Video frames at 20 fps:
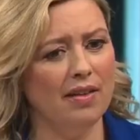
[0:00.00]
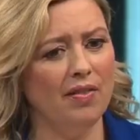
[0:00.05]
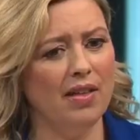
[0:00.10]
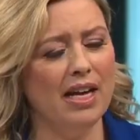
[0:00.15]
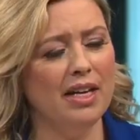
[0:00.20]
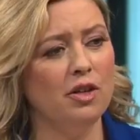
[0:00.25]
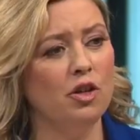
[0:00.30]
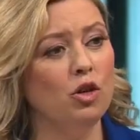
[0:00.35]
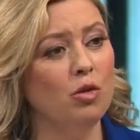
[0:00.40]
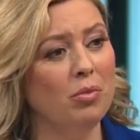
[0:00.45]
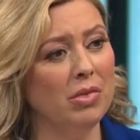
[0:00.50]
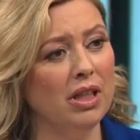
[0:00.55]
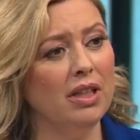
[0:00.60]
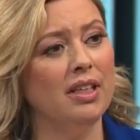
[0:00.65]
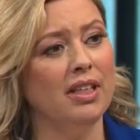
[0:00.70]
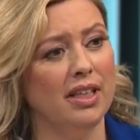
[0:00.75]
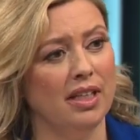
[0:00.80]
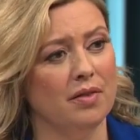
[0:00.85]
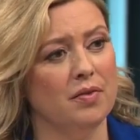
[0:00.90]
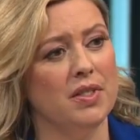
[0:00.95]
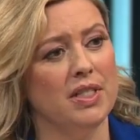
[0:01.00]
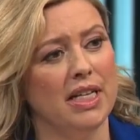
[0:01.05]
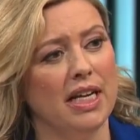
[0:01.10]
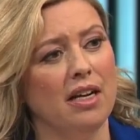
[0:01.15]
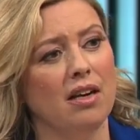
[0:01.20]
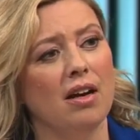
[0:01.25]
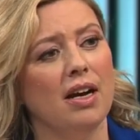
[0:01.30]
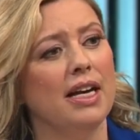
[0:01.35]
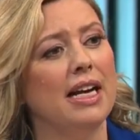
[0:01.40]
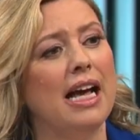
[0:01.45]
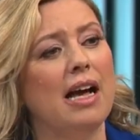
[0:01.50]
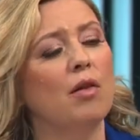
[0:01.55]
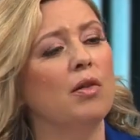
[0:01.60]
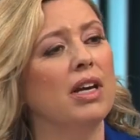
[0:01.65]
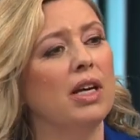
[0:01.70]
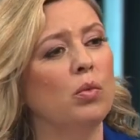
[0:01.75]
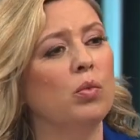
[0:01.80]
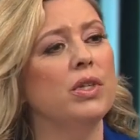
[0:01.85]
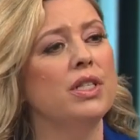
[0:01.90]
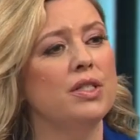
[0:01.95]
that humility of saying, God, how
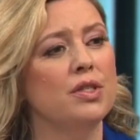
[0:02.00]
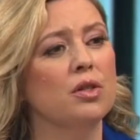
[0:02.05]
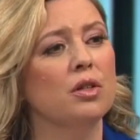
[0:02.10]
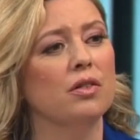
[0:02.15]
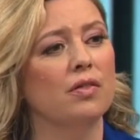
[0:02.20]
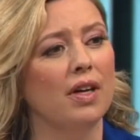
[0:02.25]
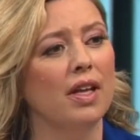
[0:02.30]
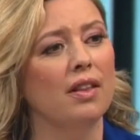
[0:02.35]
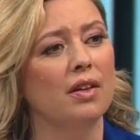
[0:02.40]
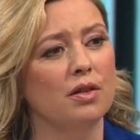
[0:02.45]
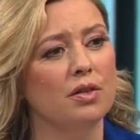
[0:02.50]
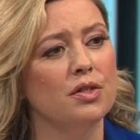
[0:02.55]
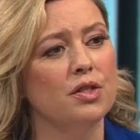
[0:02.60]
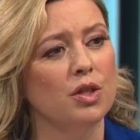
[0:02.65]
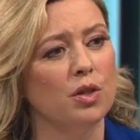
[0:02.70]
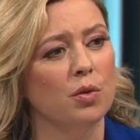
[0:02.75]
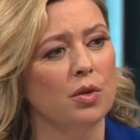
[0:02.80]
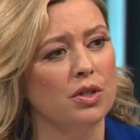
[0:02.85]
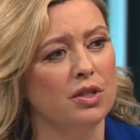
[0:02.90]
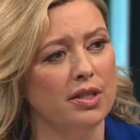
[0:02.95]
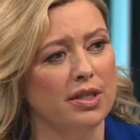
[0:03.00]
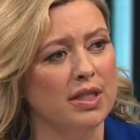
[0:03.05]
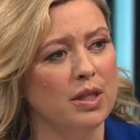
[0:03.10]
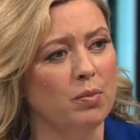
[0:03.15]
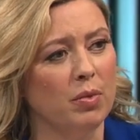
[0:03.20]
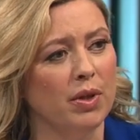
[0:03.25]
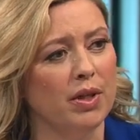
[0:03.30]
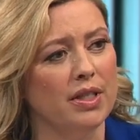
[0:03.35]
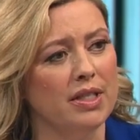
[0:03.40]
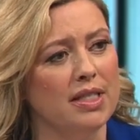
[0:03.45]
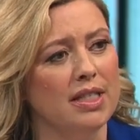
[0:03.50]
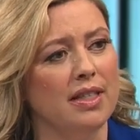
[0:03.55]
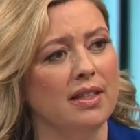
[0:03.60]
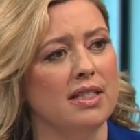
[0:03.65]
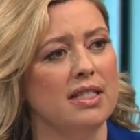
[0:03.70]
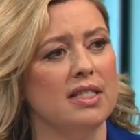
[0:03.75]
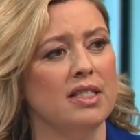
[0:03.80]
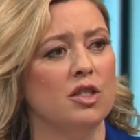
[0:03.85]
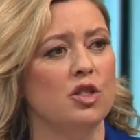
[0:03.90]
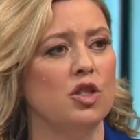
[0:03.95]
can we serve others who are experiencing
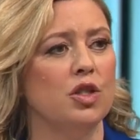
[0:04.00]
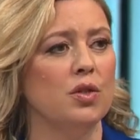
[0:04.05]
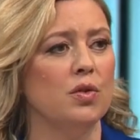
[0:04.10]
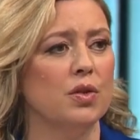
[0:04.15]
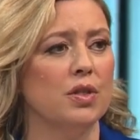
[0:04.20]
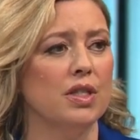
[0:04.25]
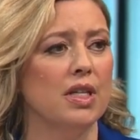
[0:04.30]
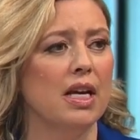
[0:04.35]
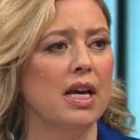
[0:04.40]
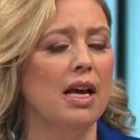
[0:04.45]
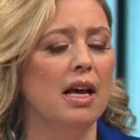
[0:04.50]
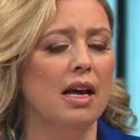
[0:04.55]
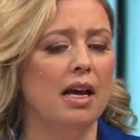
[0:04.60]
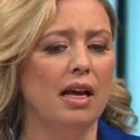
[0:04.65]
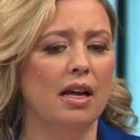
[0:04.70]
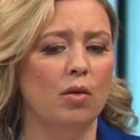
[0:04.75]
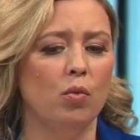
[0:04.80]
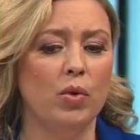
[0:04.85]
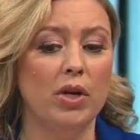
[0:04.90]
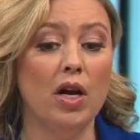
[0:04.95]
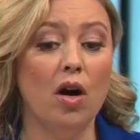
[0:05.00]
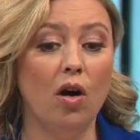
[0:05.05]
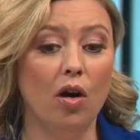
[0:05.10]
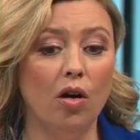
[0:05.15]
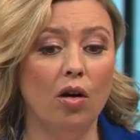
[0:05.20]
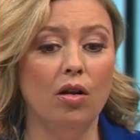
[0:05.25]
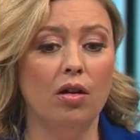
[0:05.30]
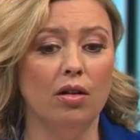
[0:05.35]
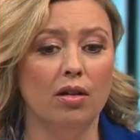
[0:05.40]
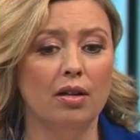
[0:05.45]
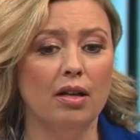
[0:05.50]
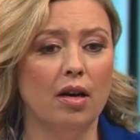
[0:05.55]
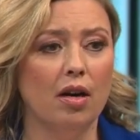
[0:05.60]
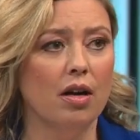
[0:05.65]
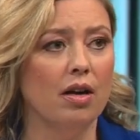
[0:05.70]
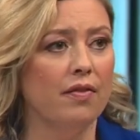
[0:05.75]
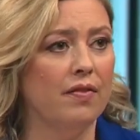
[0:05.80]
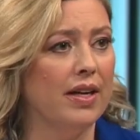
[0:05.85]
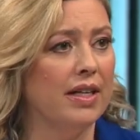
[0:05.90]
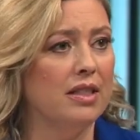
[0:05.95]
these issues? We all
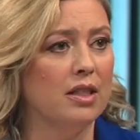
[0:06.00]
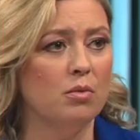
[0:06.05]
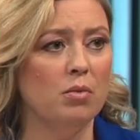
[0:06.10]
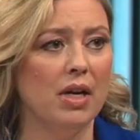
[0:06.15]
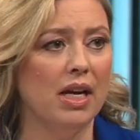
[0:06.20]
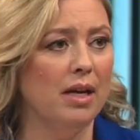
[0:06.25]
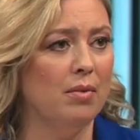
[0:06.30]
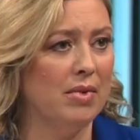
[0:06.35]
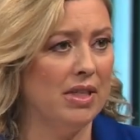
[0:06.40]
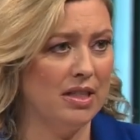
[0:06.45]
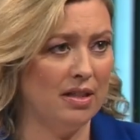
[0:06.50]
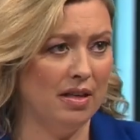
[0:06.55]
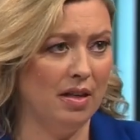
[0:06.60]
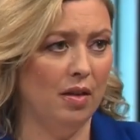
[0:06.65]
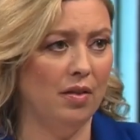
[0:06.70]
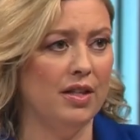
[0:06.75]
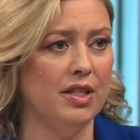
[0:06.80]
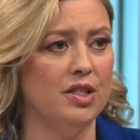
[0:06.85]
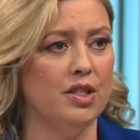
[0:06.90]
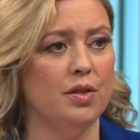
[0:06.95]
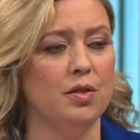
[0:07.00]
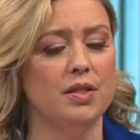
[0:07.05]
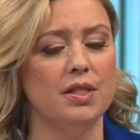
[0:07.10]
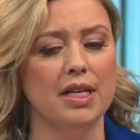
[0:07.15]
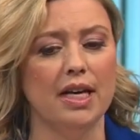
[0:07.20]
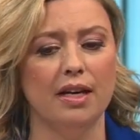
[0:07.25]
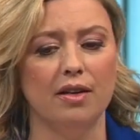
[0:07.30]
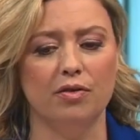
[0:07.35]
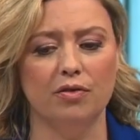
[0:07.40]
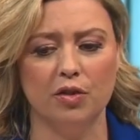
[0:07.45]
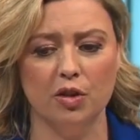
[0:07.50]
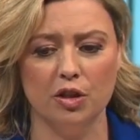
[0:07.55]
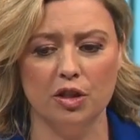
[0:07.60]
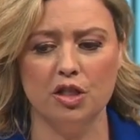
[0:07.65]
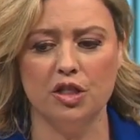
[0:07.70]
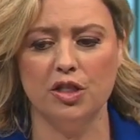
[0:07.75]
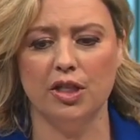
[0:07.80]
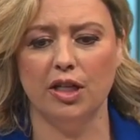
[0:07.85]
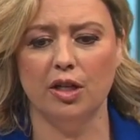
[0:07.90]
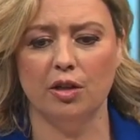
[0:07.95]
are affected by mental health, as you said,
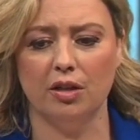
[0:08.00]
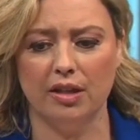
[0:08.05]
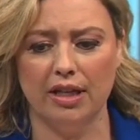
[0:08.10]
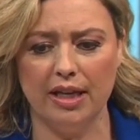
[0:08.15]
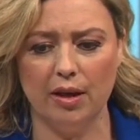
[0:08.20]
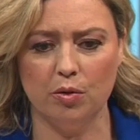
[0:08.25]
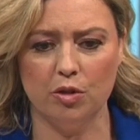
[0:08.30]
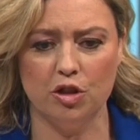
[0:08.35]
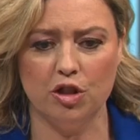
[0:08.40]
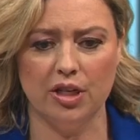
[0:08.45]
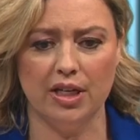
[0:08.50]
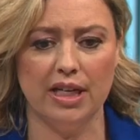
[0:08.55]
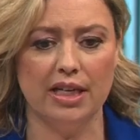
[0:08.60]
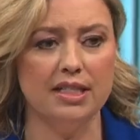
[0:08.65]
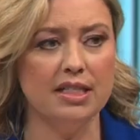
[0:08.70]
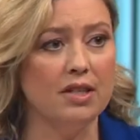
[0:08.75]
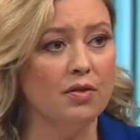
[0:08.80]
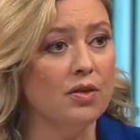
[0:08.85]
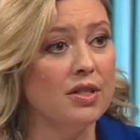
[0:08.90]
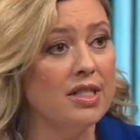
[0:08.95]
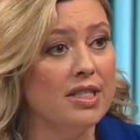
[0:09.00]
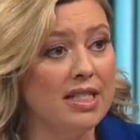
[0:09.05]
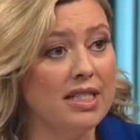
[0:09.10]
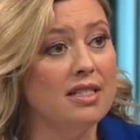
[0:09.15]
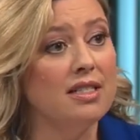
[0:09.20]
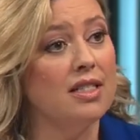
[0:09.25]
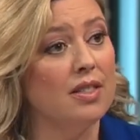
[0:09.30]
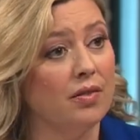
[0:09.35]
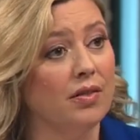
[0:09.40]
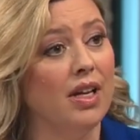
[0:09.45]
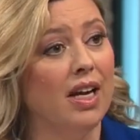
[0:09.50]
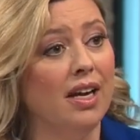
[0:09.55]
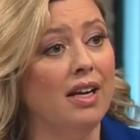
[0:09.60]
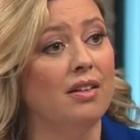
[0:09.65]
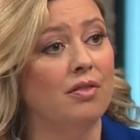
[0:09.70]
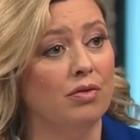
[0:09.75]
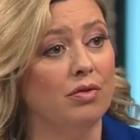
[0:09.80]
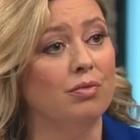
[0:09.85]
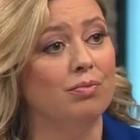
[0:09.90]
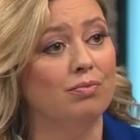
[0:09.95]
flourishing or languishing, and different seasons of
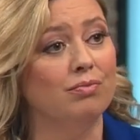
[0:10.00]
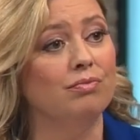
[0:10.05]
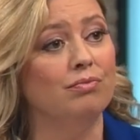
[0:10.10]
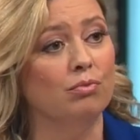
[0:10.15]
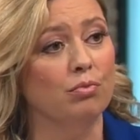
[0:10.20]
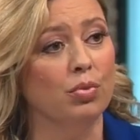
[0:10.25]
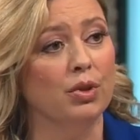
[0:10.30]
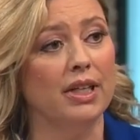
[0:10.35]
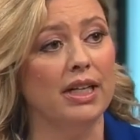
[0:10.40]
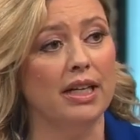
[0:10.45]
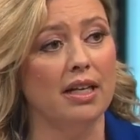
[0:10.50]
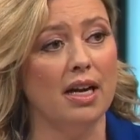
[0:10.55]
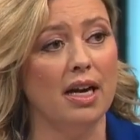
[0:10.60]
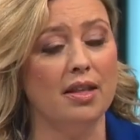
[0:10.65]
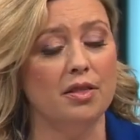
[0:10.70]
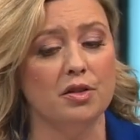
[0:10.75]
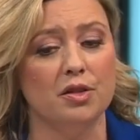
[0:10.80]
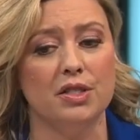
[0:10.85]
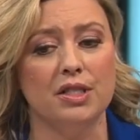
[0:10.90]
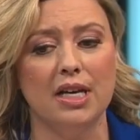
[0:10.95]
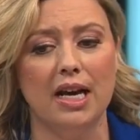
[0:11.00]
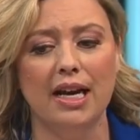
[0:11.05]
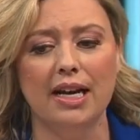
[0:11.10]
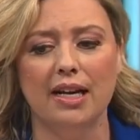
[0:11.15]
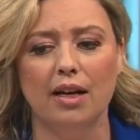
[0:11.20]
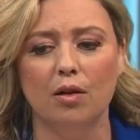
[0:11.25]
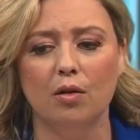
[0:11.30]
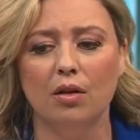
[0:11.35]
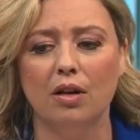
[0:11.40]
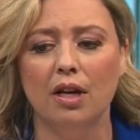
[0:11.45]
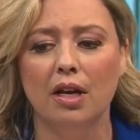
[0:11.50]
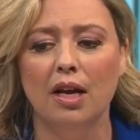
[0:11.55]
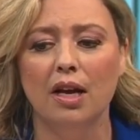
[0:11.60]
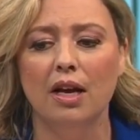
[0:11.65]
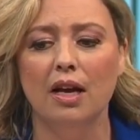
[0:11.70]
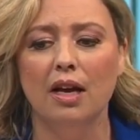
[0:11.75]
life, bring either side out.